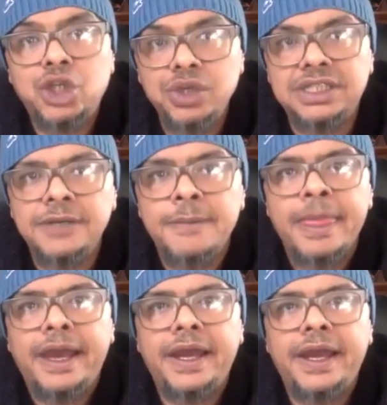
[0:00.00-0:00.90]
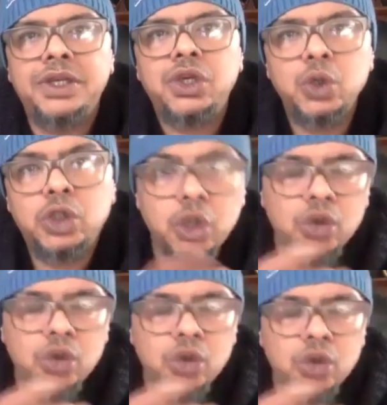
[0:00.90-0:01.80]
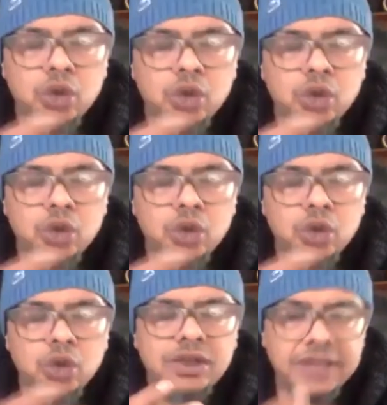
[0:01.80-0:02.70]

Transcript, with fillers: and you took that opportunity. And